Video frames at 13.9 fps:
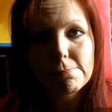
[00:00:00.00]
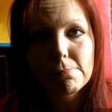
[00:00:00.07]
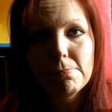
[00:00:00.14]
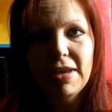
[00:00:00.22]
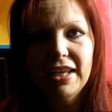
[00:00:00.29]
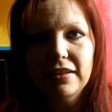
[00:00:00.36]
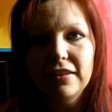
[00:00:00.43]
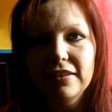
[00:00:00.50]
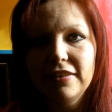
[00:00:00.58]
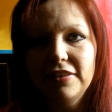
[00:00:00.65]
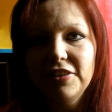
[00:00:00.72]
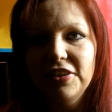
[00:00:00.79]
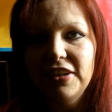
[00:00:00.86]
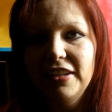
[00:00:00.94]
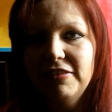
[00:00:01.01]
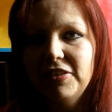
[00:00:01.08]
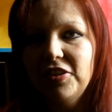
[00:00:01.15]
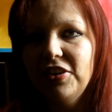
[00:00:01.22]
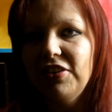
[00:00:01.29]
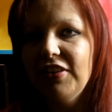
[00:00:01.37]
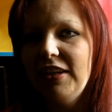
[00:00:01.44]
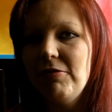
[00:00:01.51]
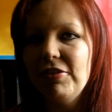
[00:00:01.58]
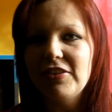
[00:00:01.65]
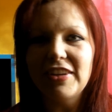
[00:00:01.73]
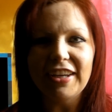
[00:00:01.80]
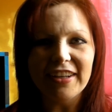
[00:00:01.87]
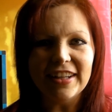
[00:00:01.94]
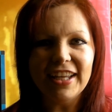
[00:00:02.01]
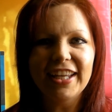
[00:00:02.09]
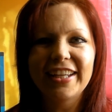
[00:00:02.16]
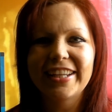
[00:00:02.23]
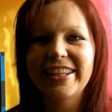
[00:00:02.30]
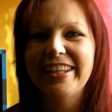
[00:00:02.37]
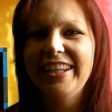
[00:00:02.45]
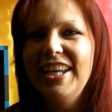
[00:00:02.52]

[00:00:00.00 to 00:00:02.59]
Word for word: Magnus, sorry, forgot his name for a second there.